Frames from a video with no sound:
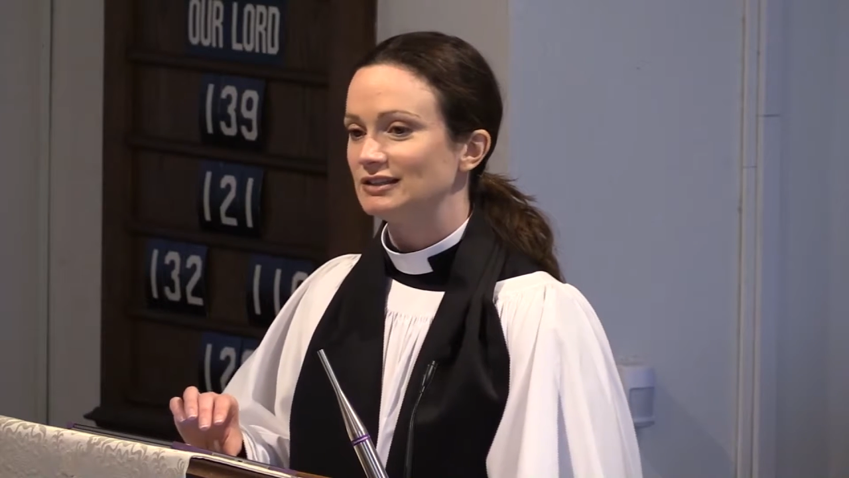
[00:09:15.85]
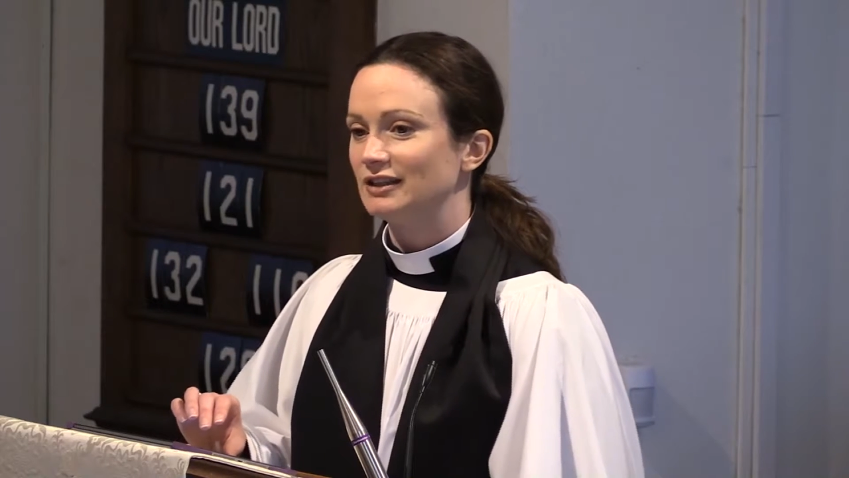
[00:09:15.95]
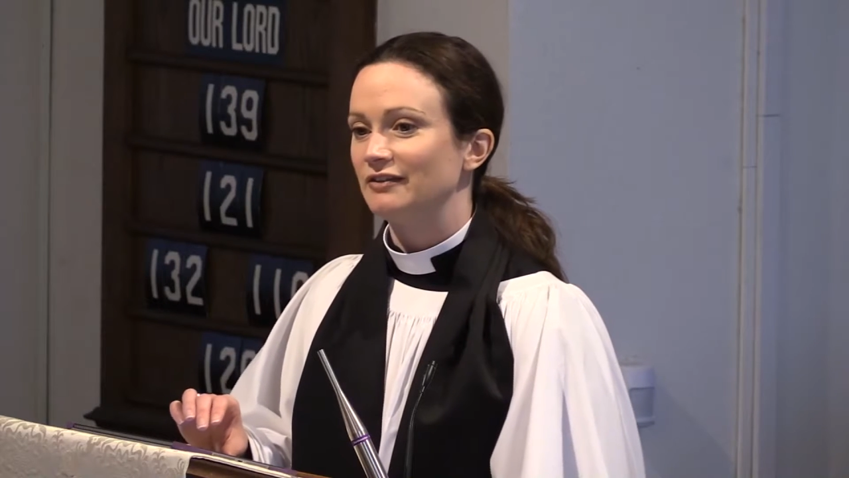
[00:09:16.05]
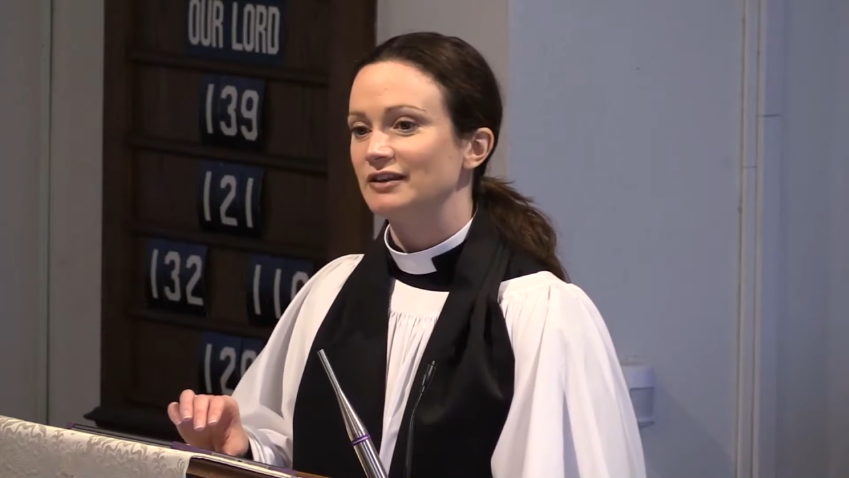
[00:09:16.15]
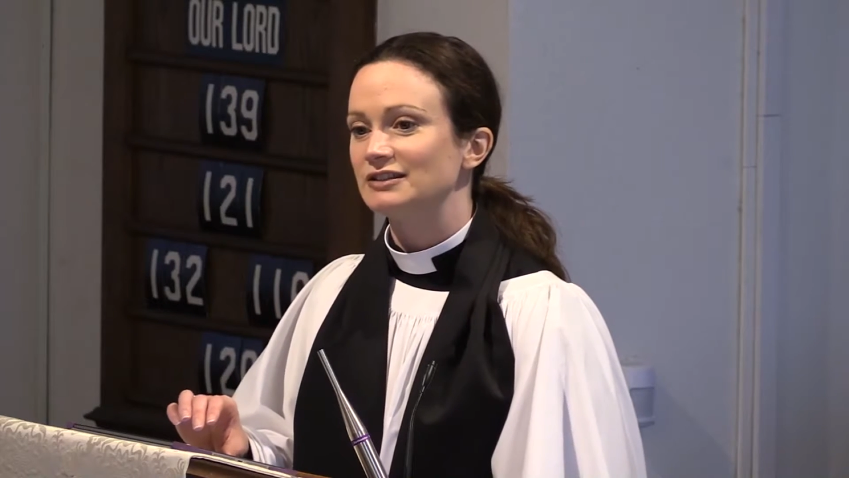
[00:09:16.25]

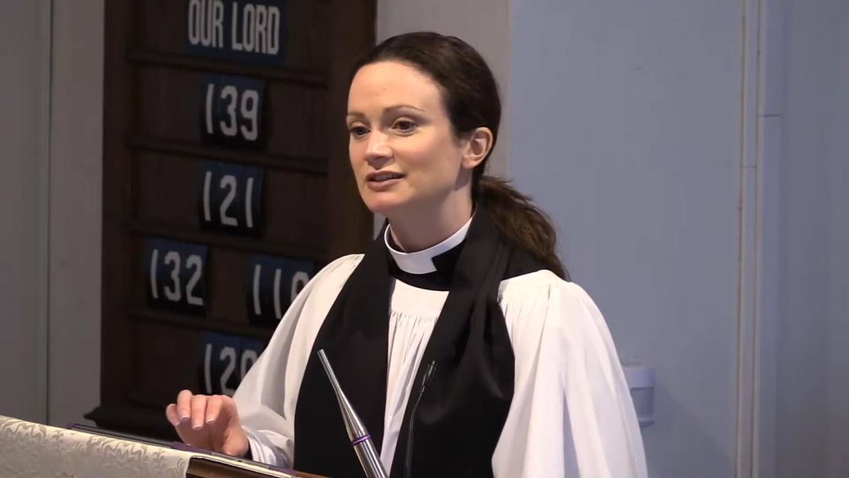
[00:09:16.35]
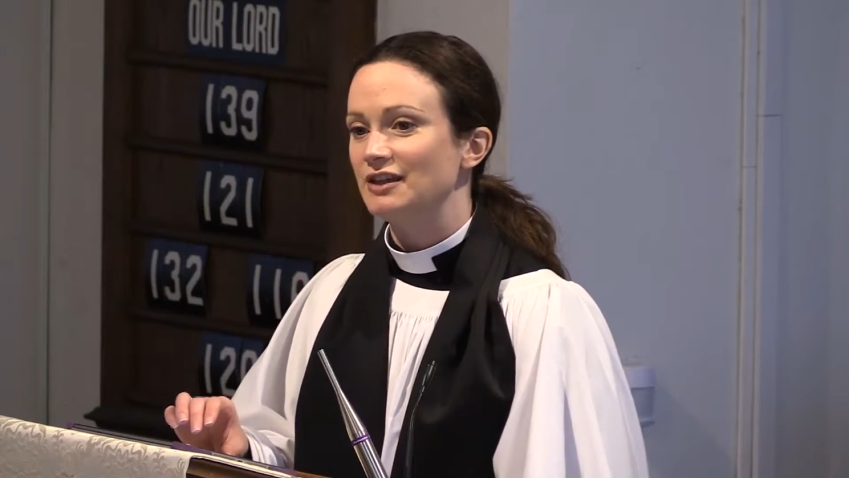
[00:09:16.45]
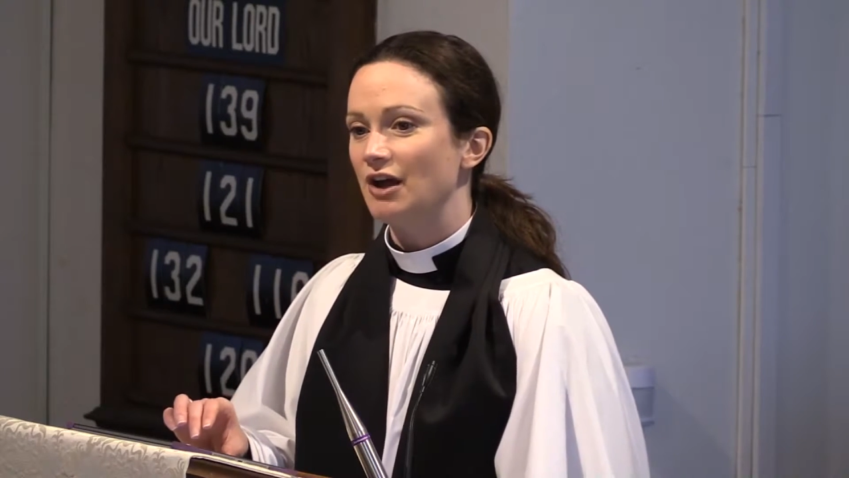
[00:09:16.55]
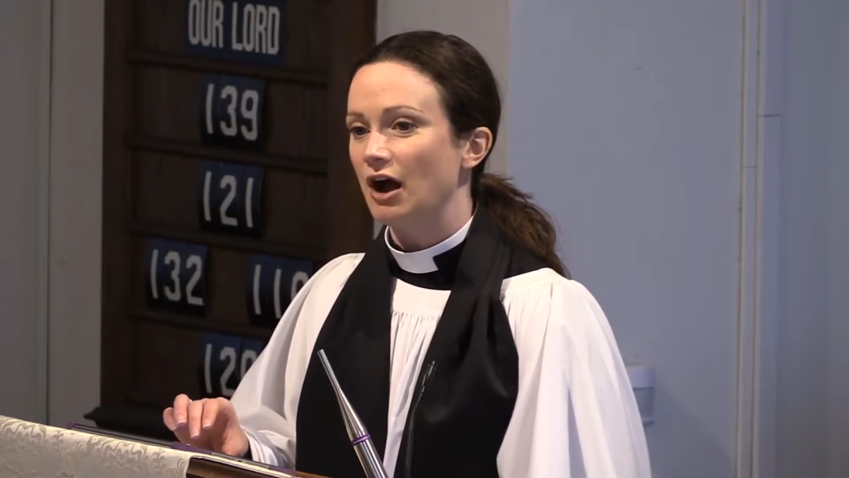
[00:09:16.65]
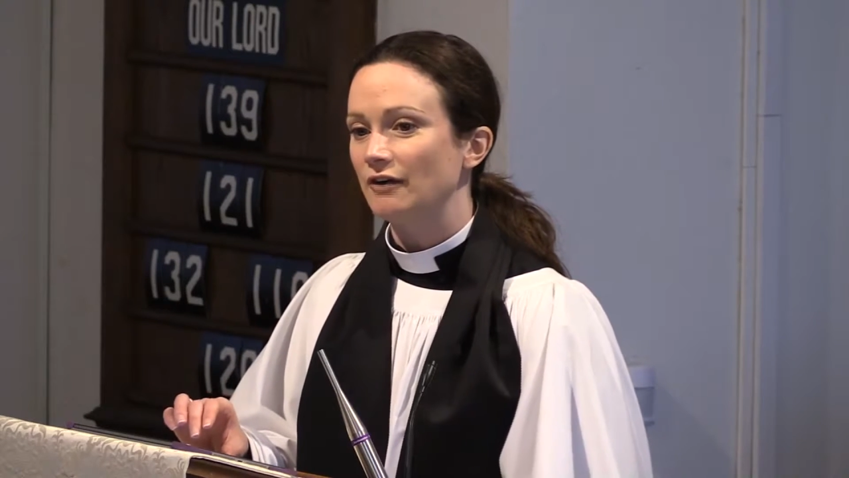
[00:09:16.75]
that this
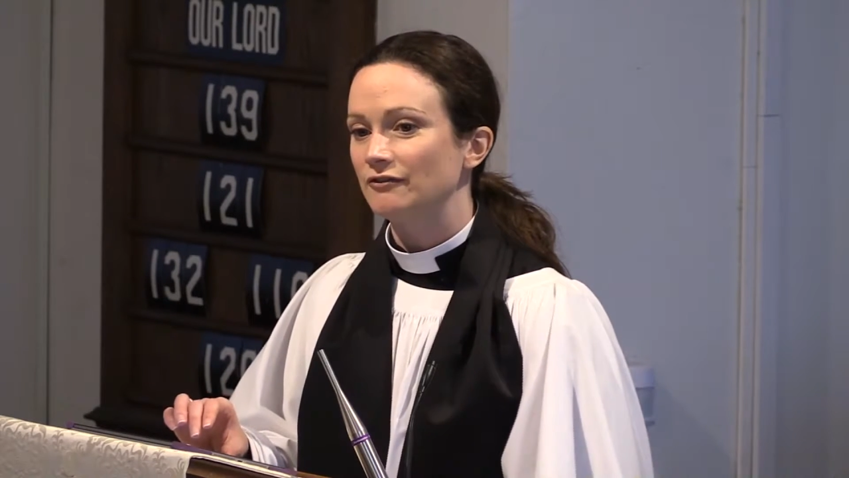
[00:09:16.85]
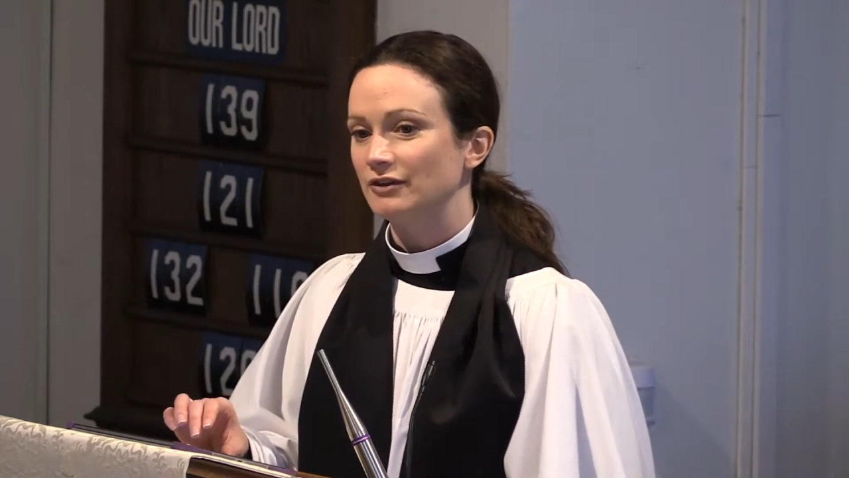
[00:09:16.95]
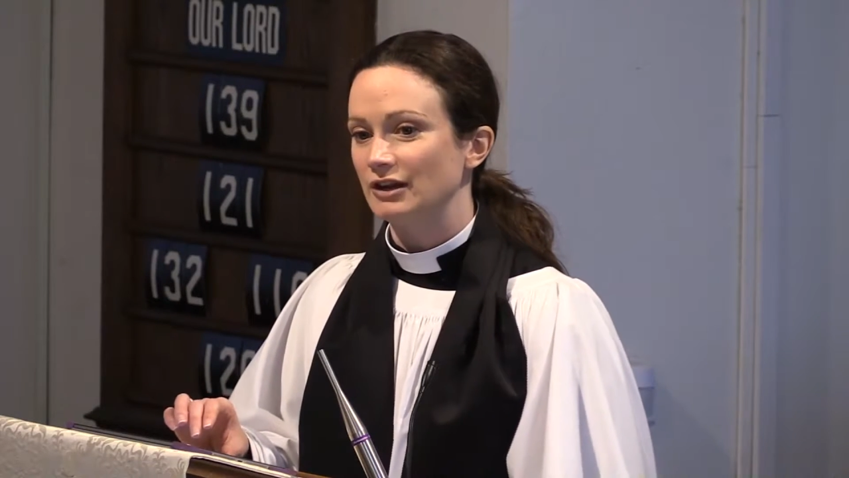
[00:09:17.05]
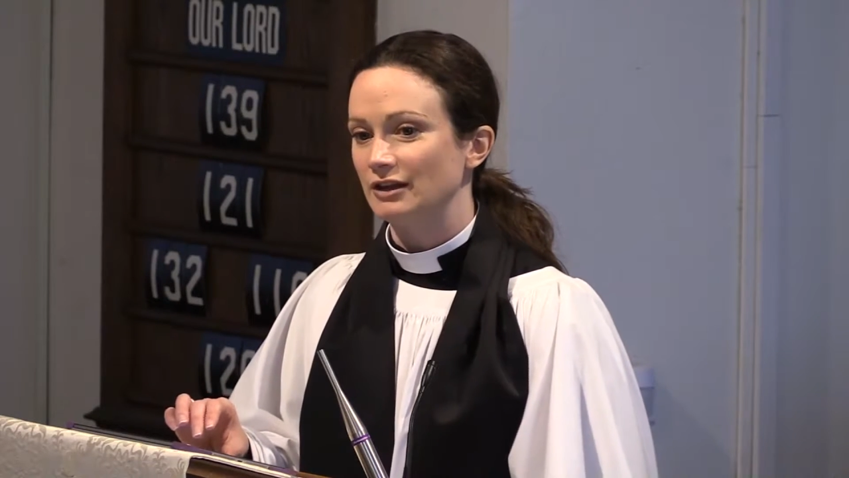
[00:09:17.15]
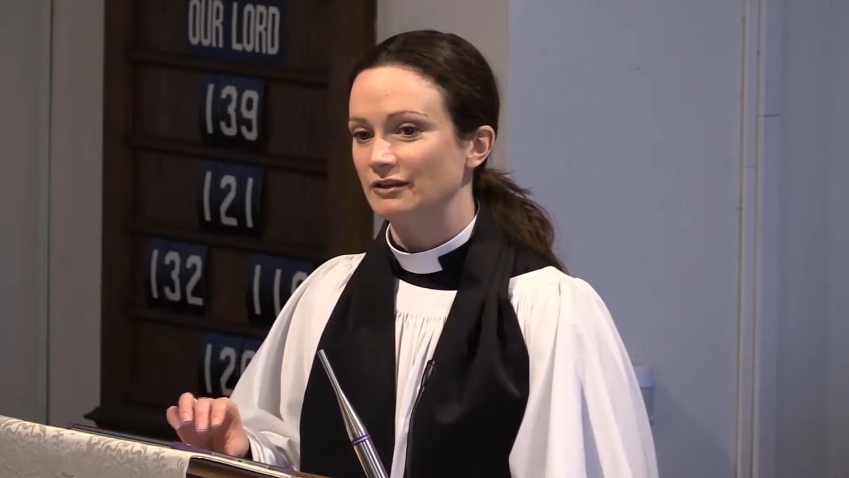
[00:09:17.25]
theophany,